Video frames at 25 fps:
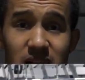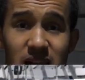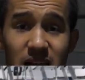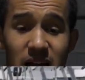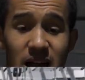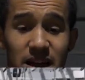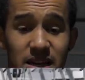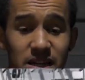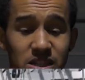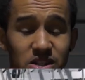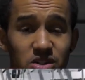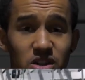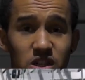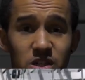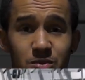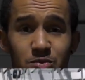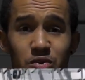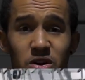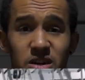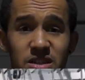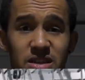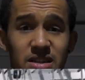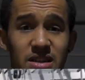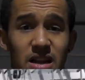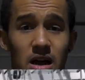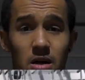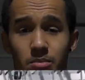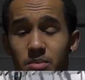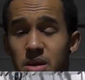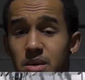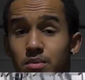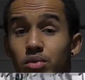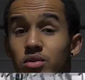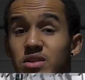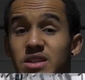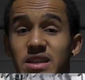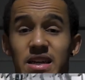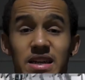and he starts pressing out.
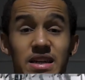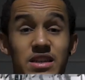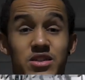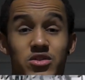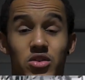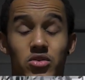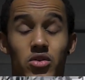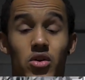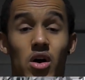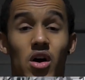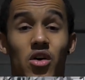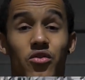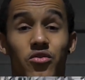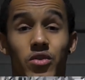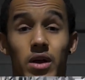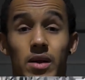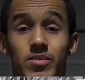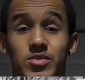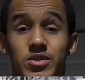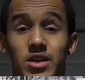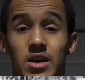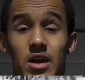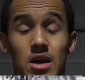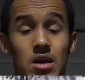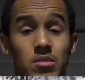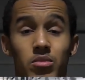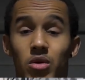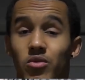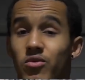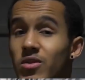People say he's doing half reps, but